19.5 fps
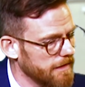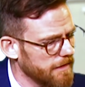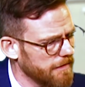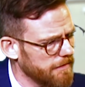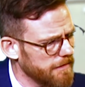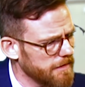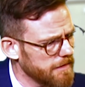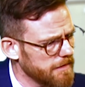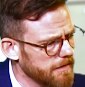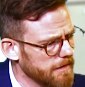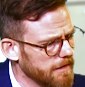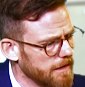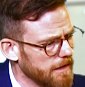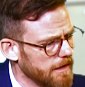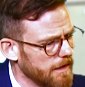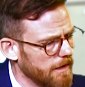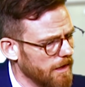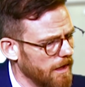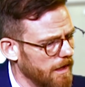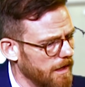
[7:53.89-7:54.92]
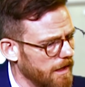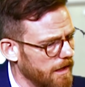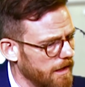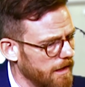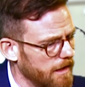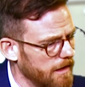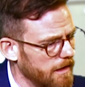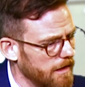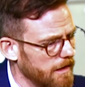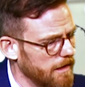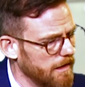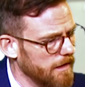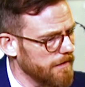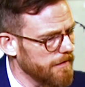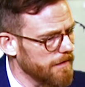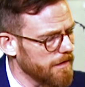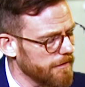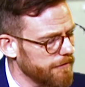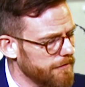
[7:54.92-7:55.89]
And I think uh, uh,
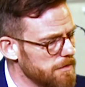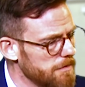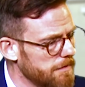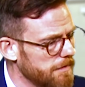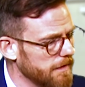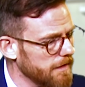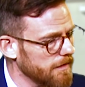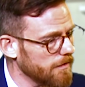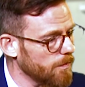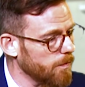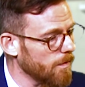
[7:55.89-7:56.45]
there are a few things.